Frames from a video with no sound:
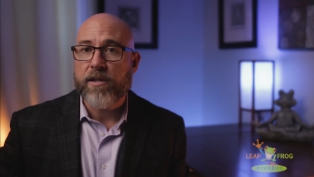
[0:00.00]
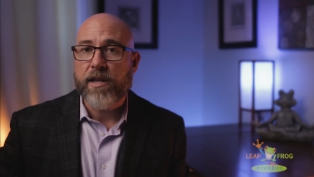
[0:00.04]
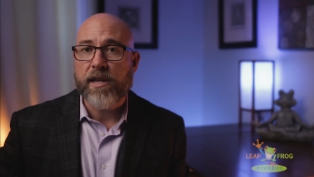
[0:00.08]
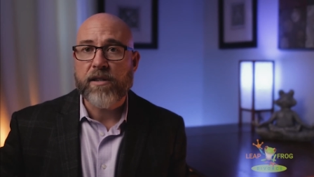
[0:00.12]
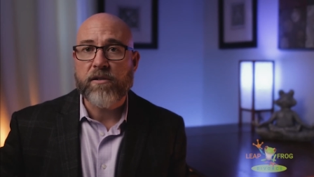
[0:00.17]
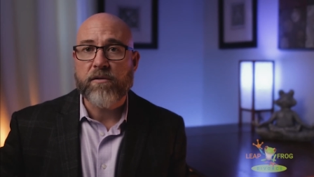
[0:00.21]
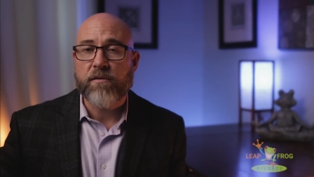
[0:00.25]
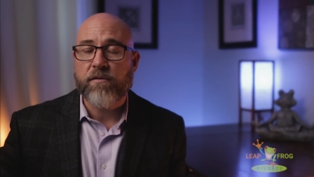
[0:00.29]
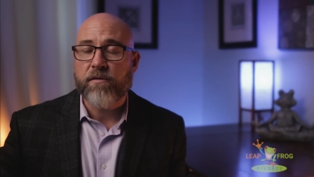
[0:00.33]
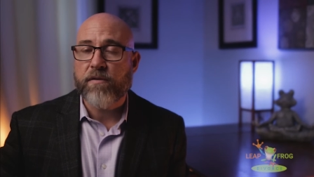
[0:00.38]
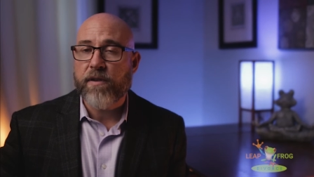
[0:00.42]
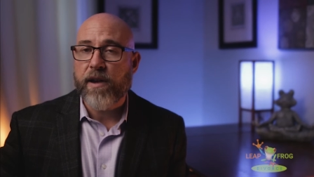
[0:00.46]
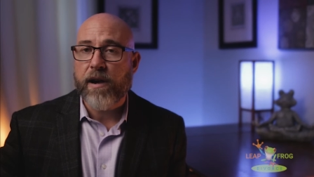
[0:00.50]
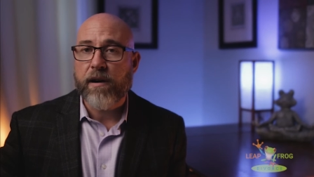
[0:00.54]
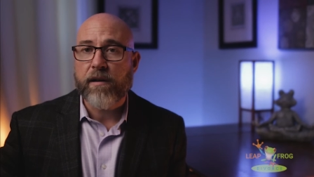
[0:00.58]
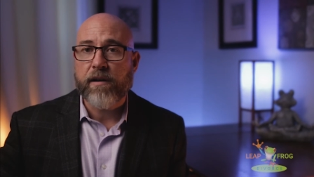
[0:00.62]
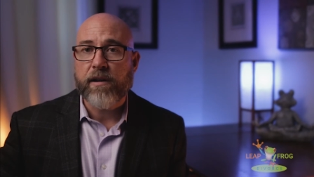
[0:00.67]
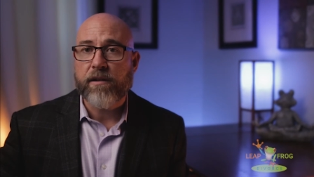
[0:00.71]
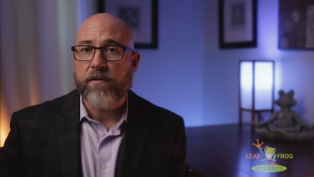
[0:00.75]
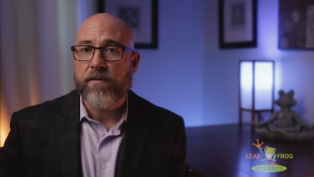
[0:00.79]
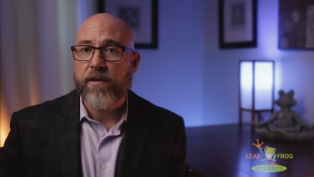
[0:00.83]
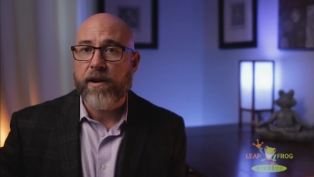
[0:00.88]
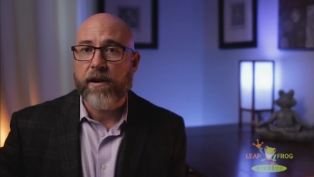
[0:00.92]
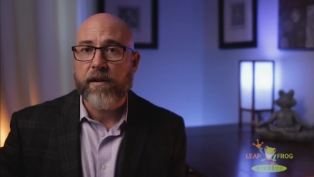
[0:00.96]
That's
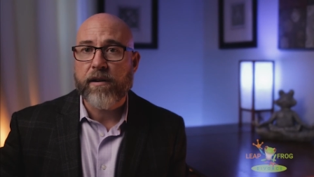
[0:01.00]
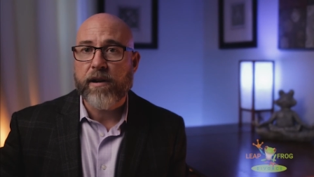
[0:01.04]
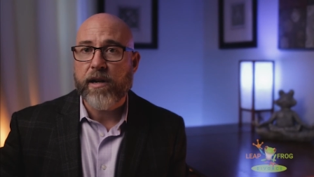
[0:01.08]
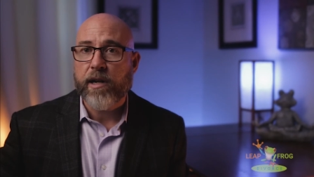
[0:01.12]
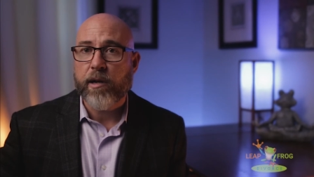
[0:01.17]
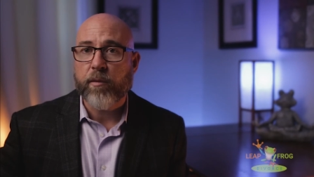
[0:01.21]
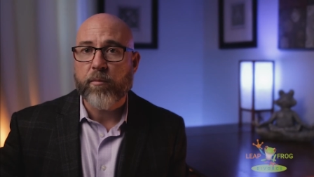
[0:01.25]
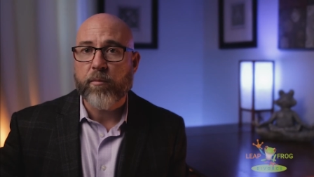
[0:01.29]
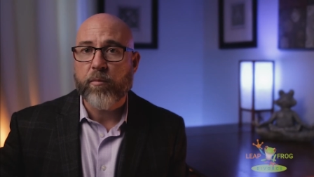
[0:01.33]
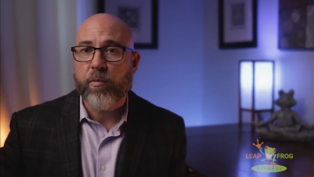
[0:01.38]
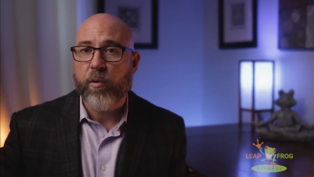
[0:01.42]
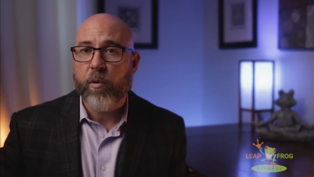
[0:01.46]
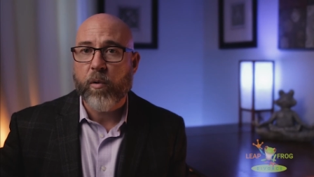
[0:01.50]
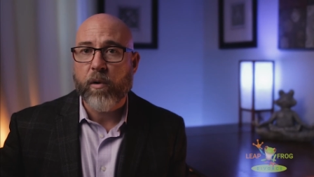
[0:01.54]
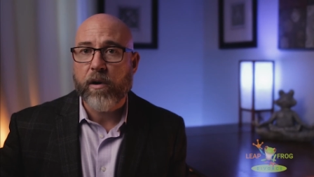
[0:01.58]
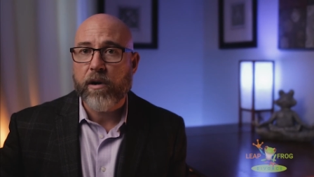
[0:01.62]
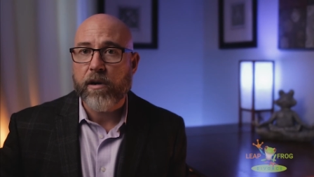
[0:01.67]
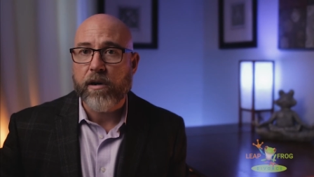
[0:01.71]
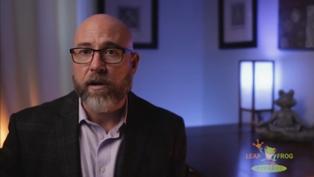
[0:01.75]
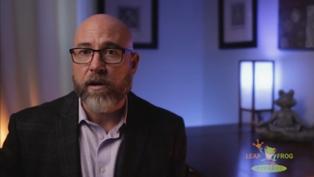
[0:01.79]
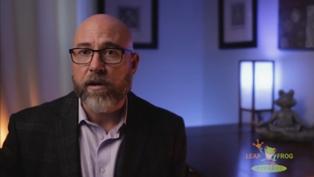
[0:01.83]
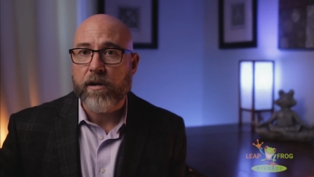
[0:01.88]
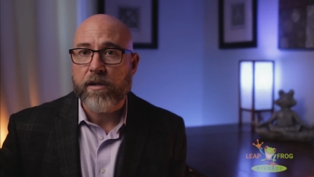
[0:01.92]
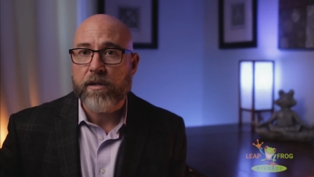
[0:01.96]
very, very
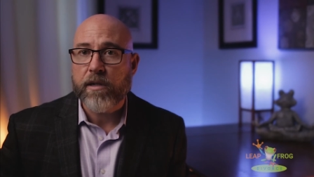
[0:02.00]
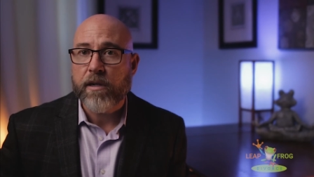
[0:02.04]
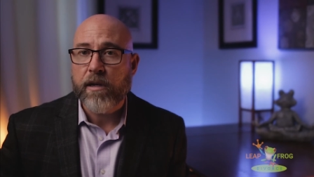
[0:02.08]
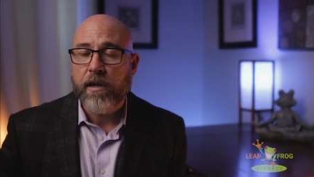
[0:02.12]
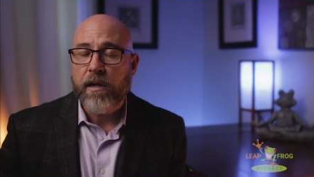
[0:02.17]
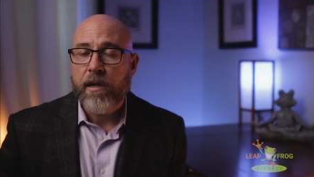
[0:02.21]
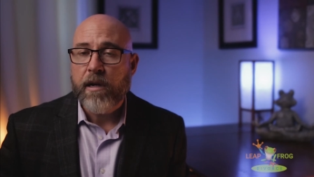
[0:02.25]
important.